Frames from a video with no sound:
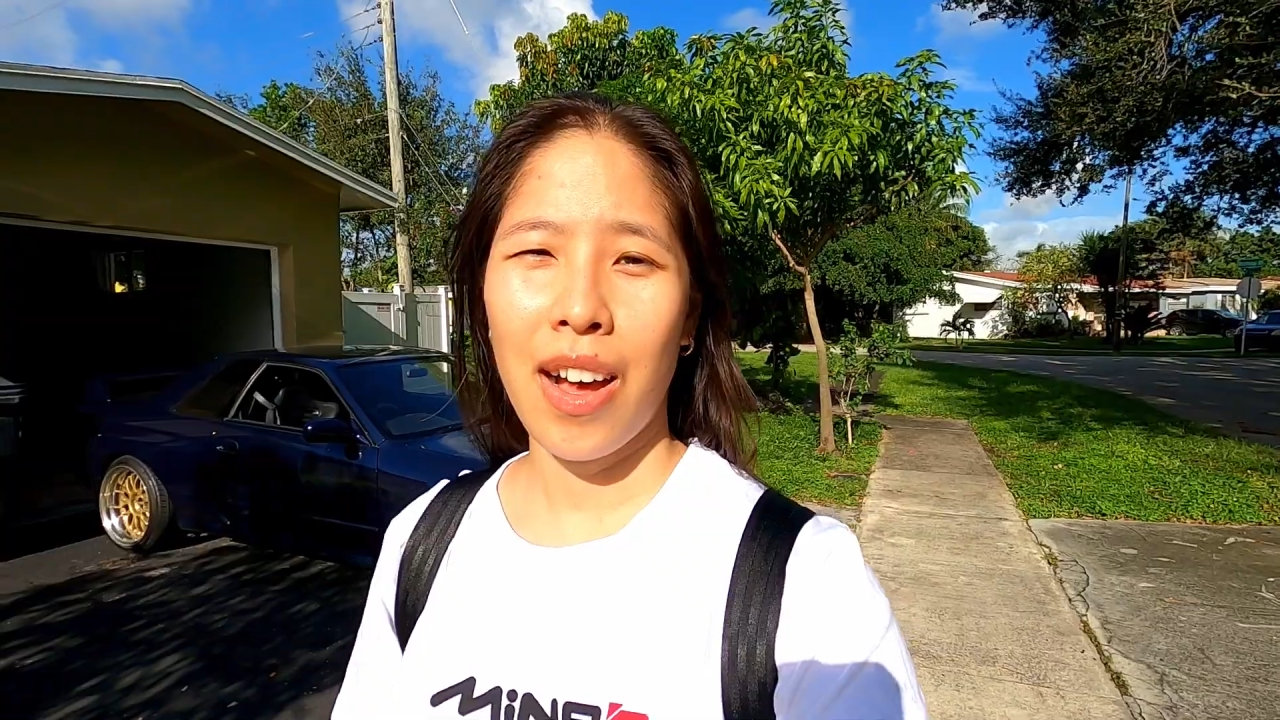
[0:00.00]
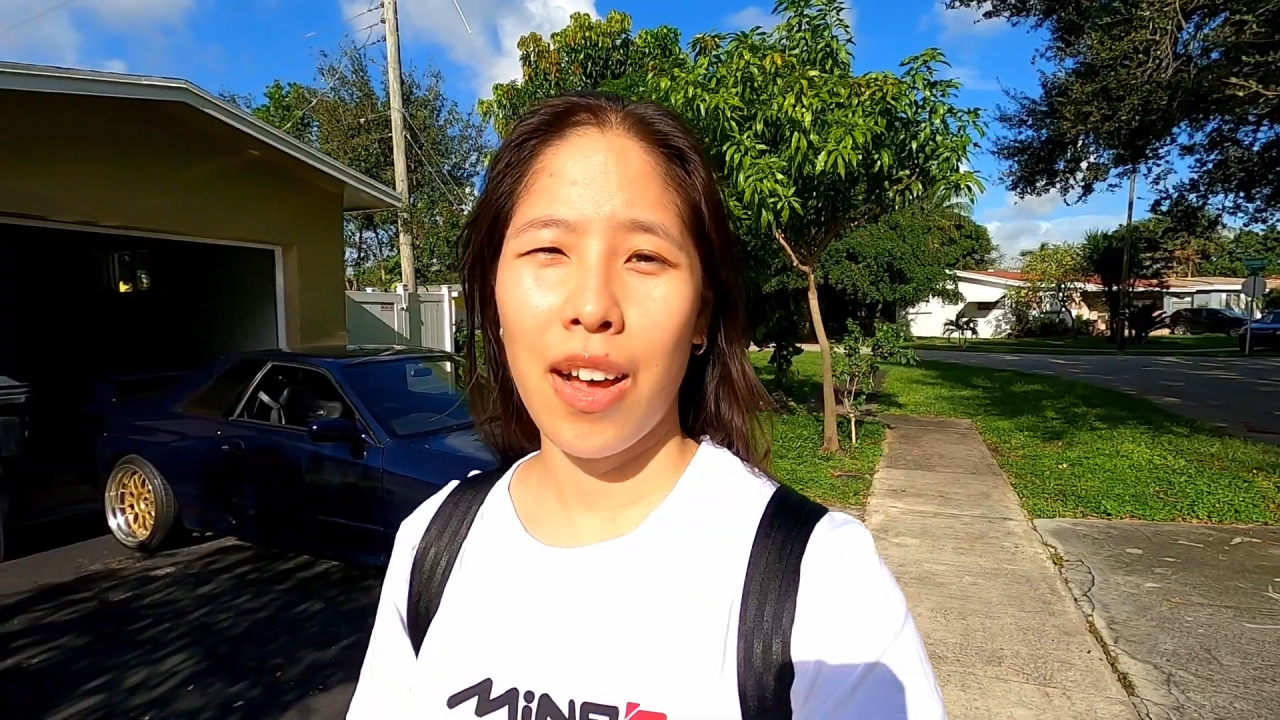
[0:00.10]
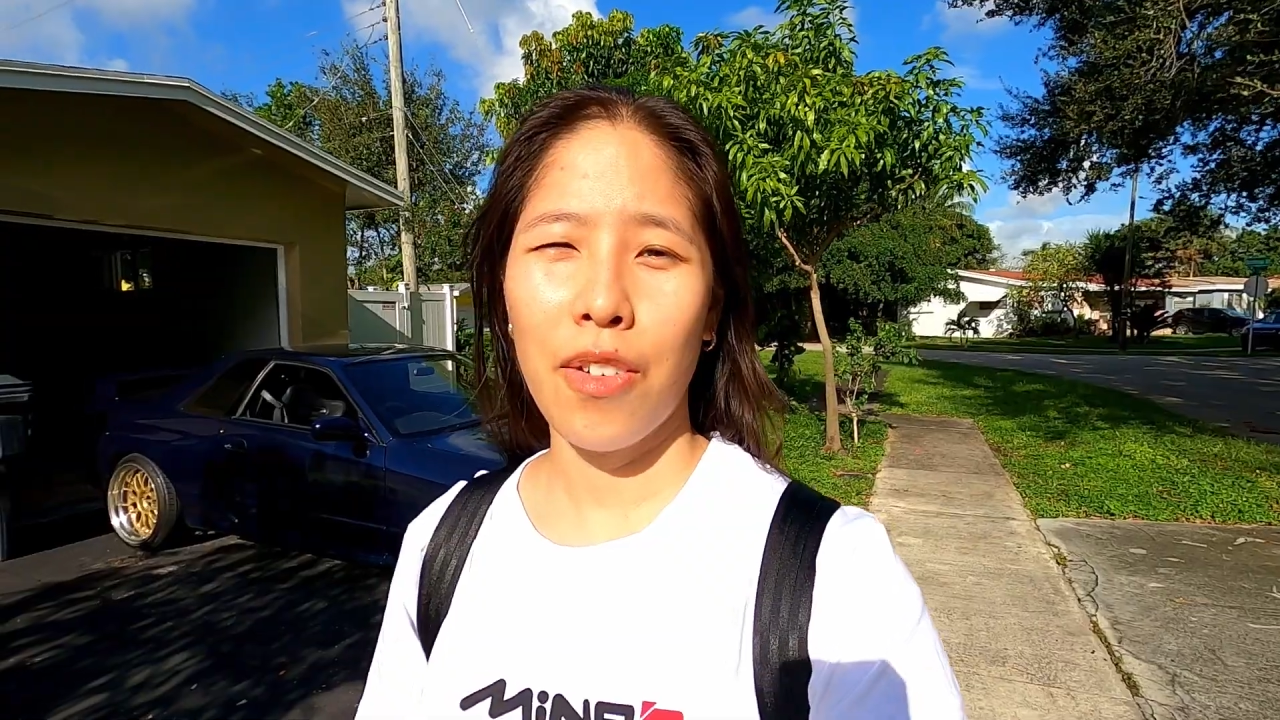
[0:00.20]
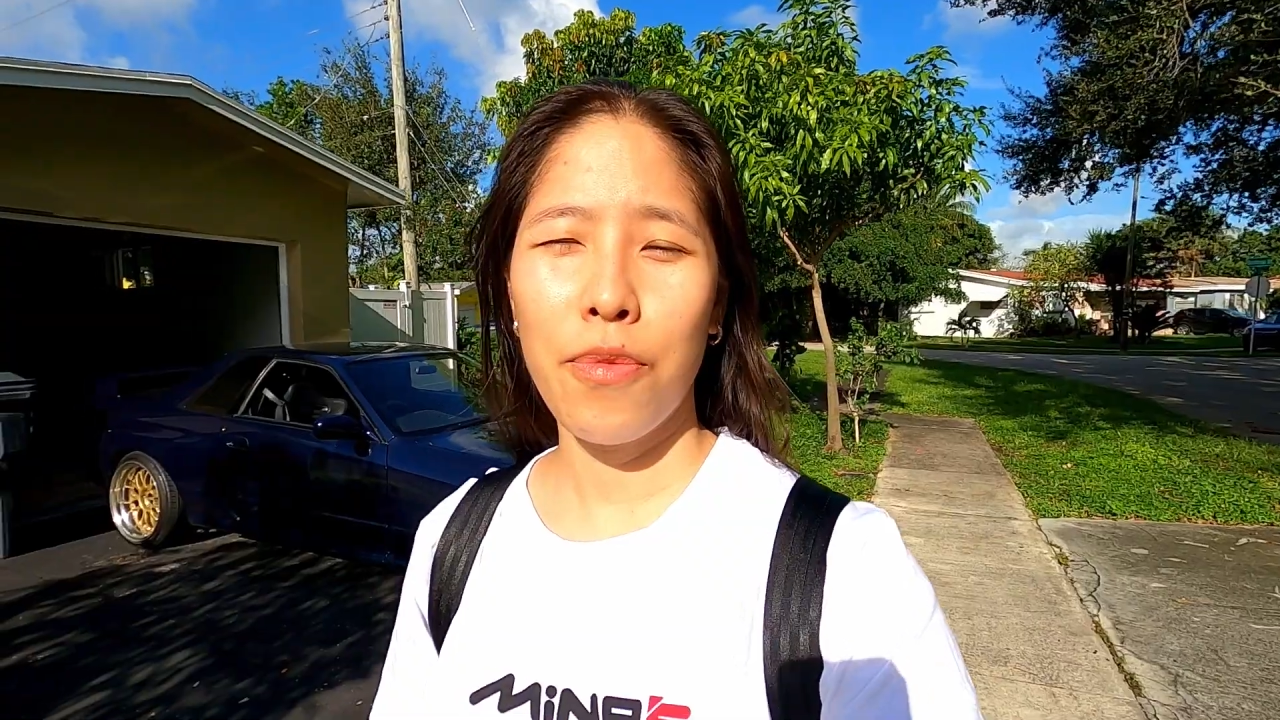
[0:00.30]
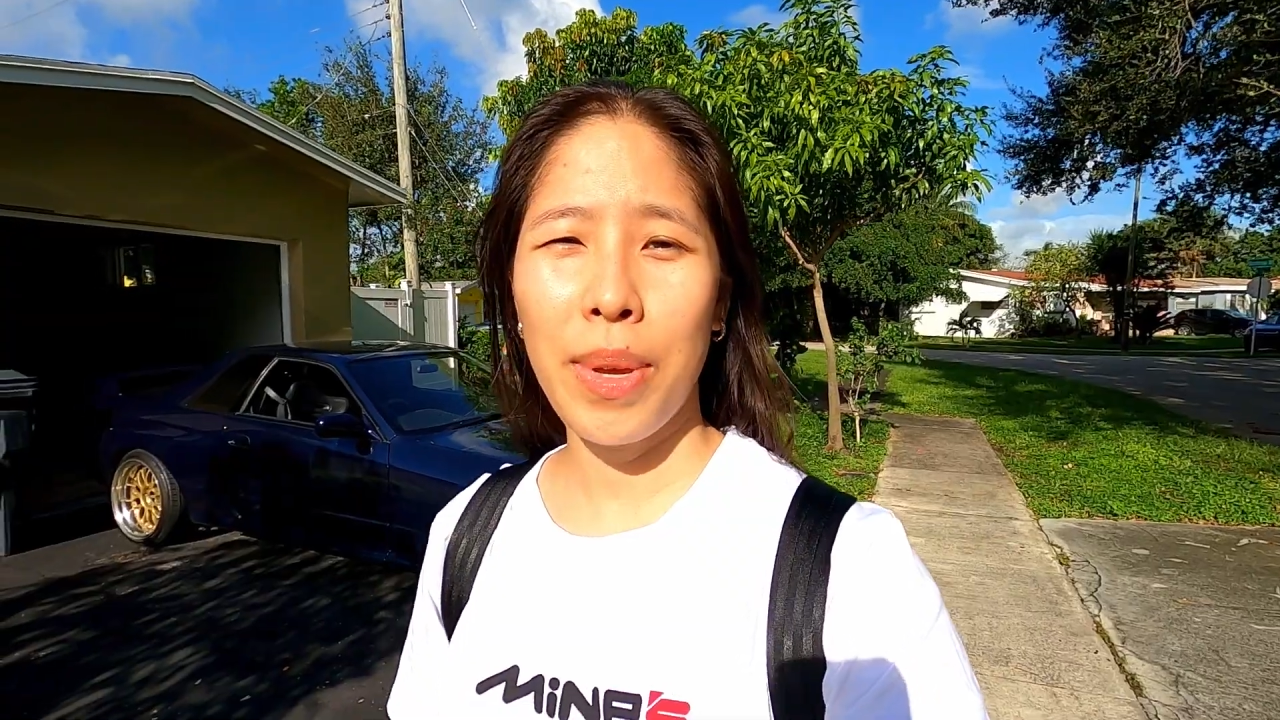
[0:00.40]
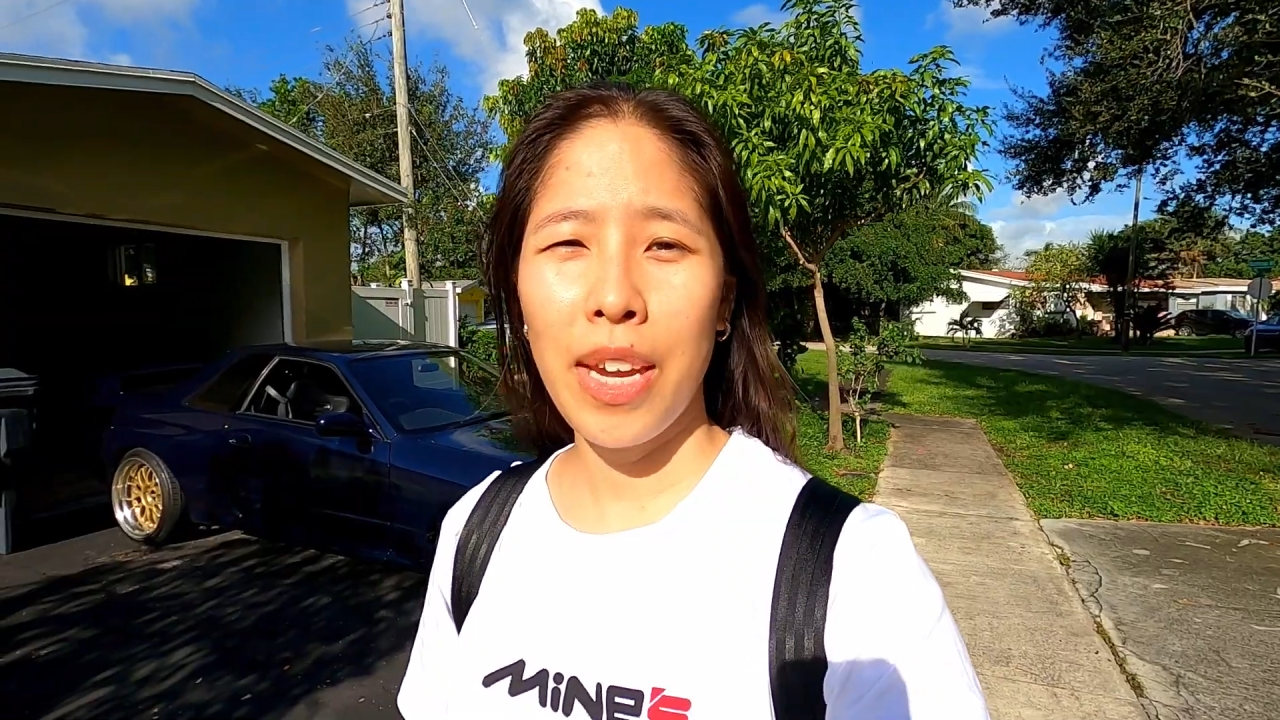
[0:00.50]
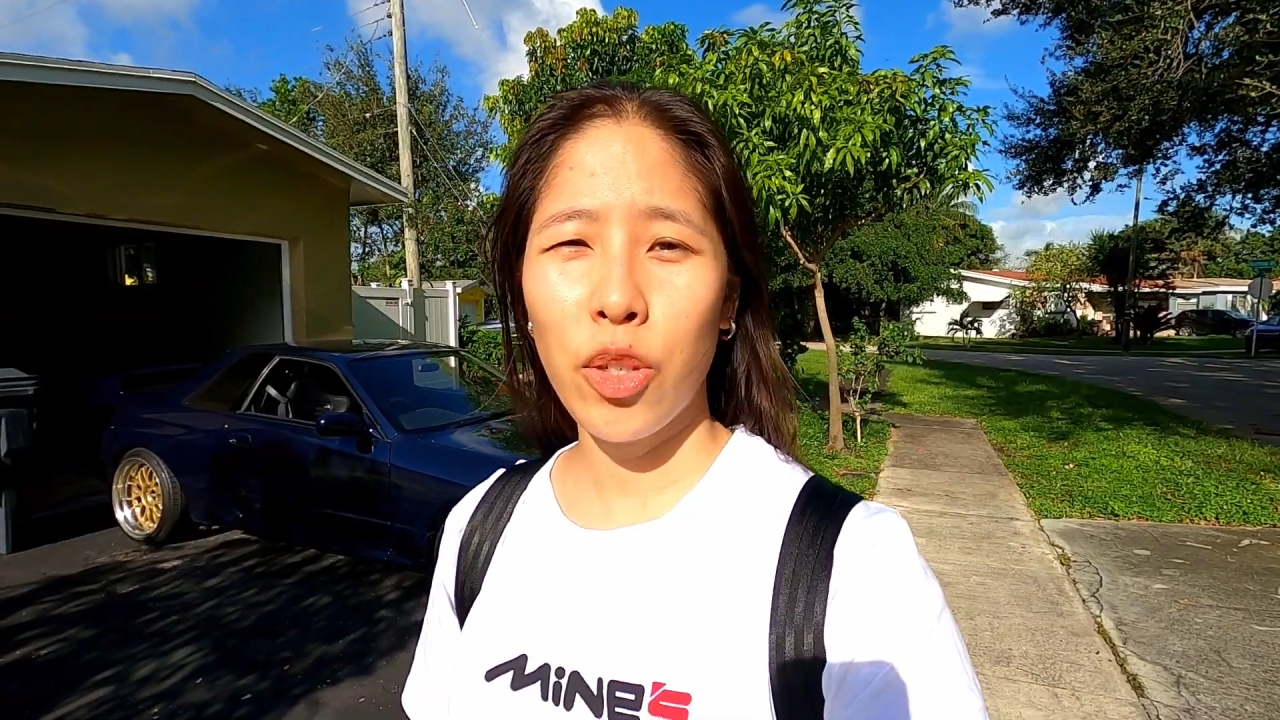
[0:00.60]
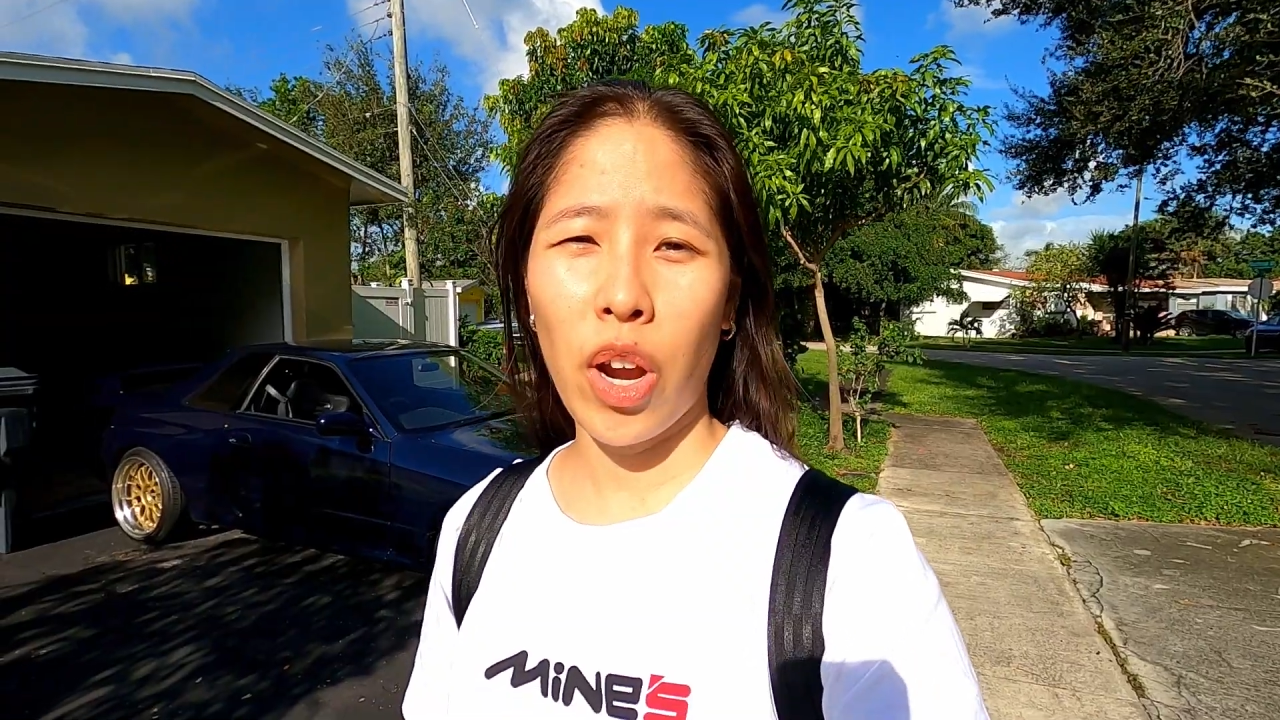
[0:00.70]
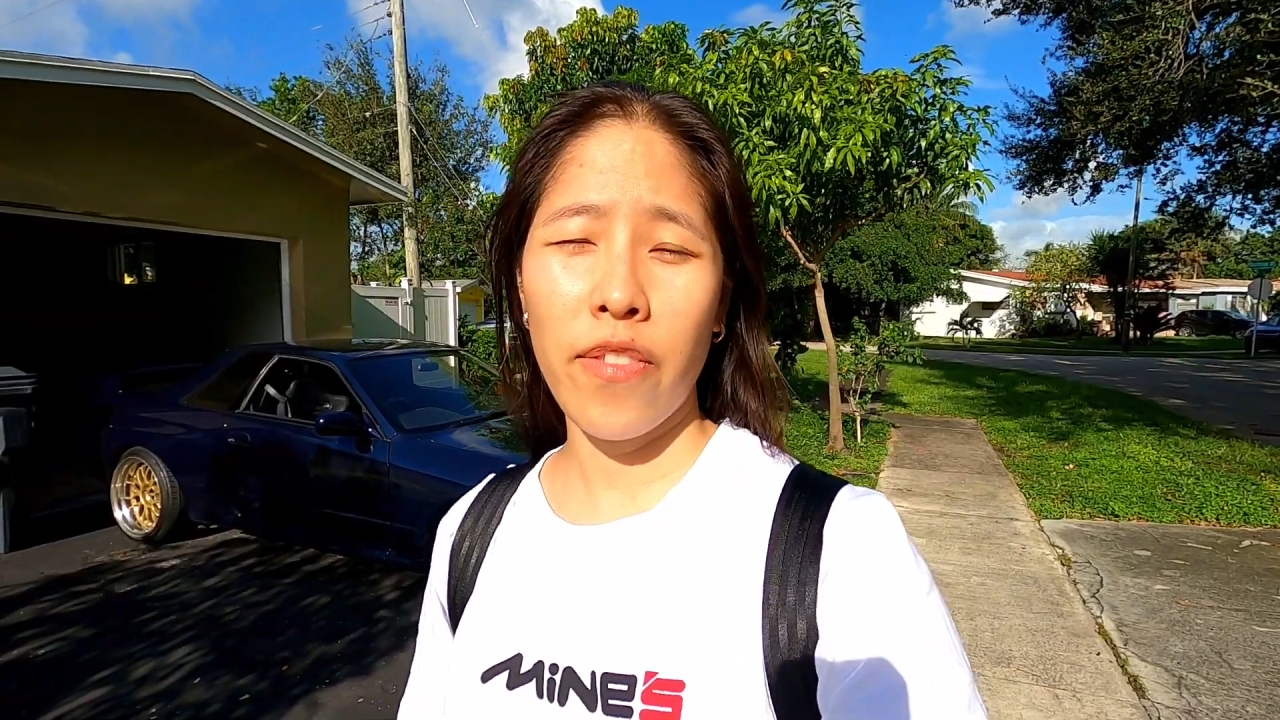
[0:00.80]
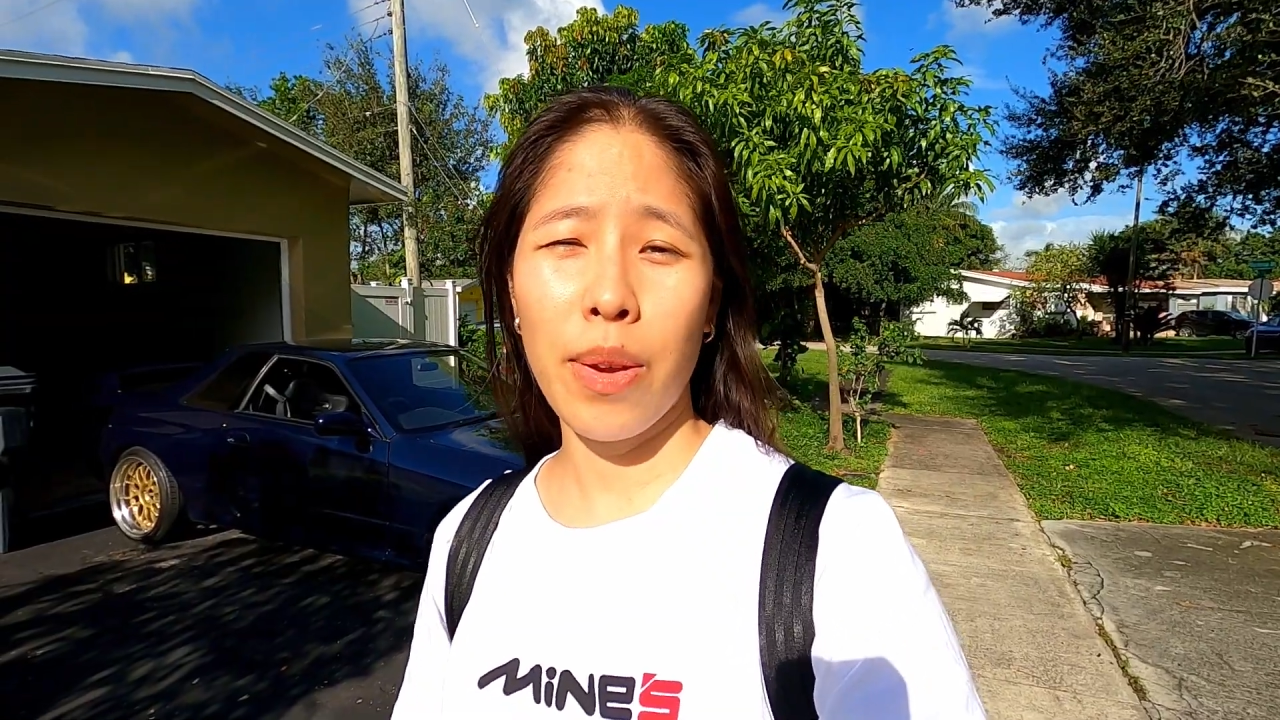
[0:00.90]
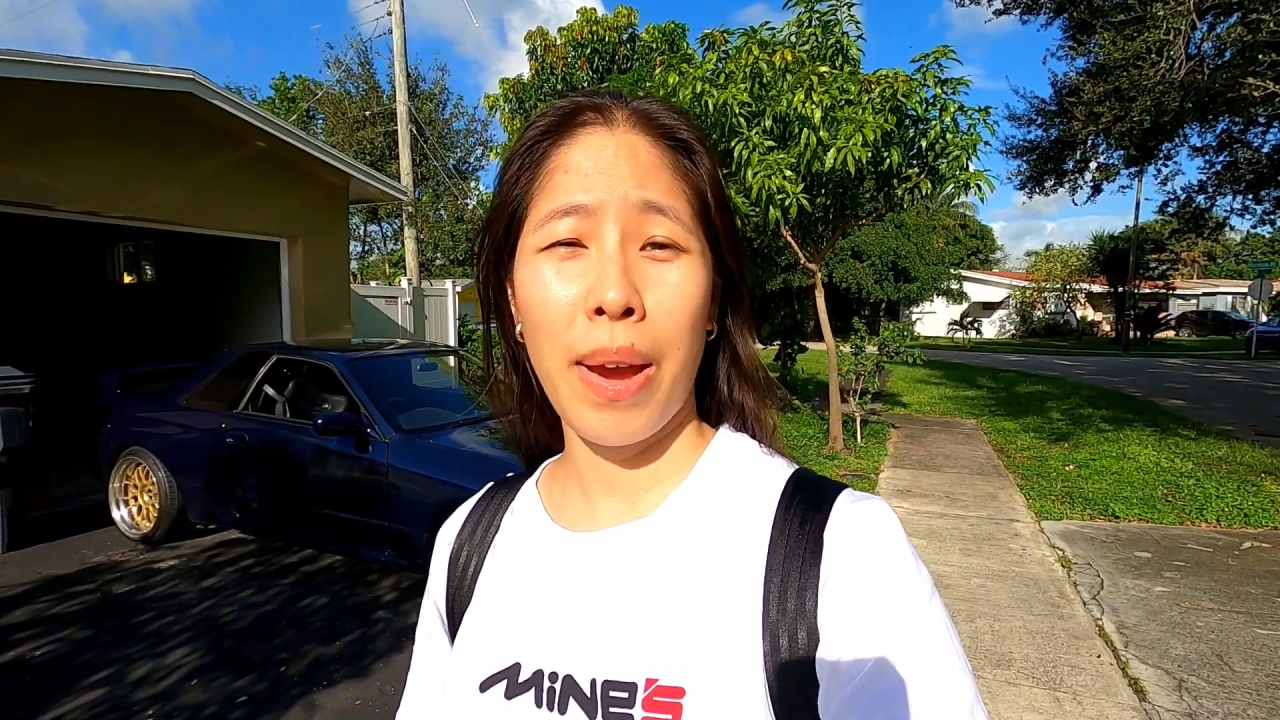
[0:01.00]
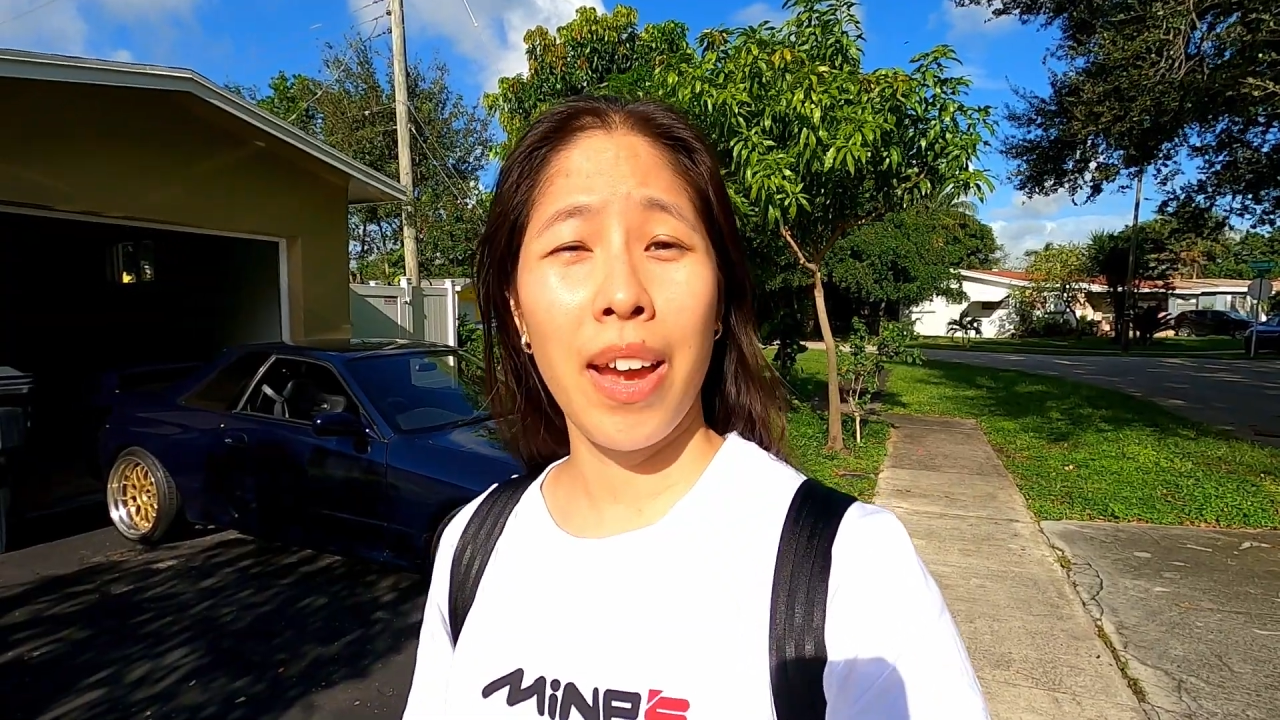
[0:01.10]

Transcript: of me driving